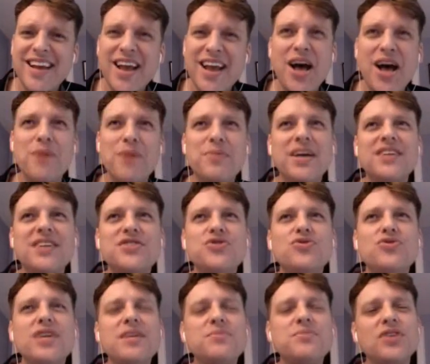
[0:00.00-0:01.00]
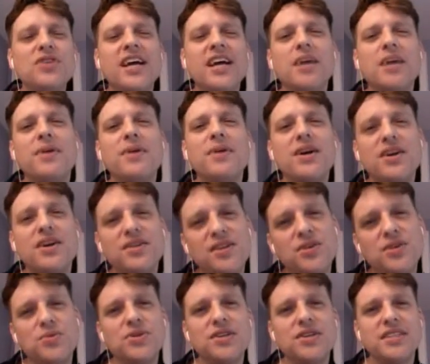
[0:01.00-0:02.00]
Uh, because dreams are like a
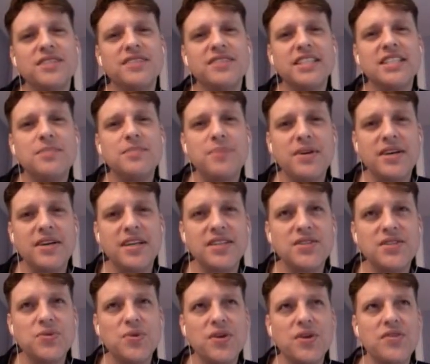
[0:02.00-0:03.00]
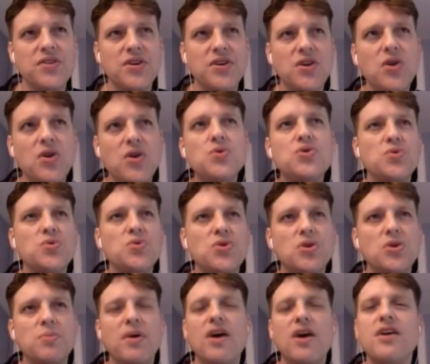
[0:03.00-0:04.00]
parallel world of experience where the
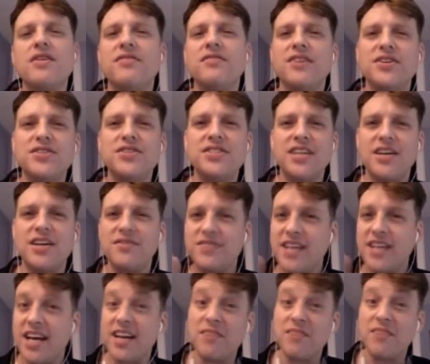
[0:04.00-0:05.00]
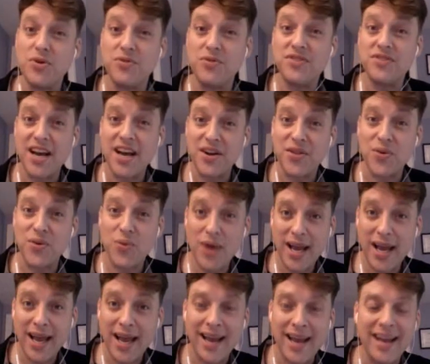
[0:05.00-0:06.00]
usual part of ourselves kind of moves out of the
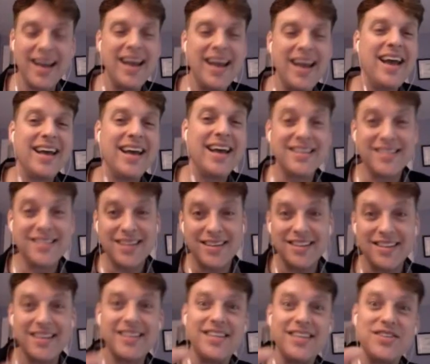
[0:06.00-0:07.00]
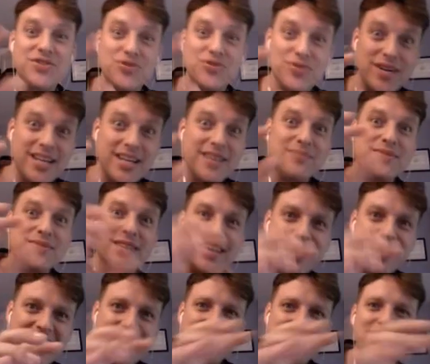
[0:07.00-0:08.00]
way, and then suddenly these dreams can
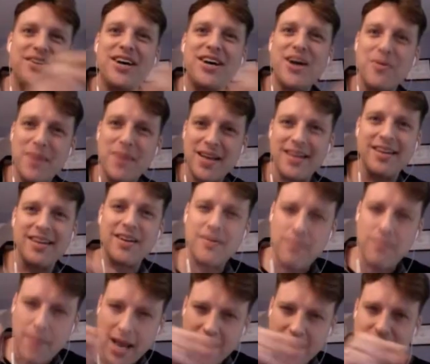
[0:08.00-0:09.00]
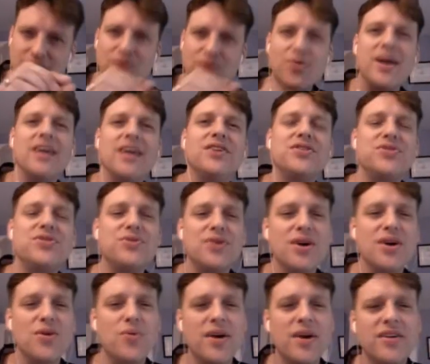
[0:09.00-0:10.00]
kind of come in and make their way into
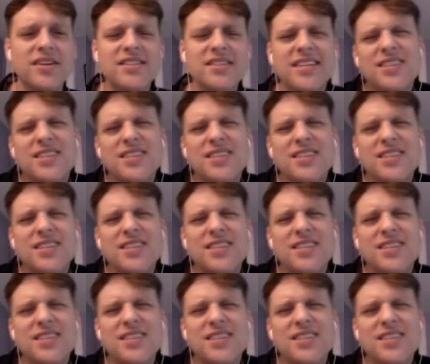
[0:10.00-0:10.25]
our awareness.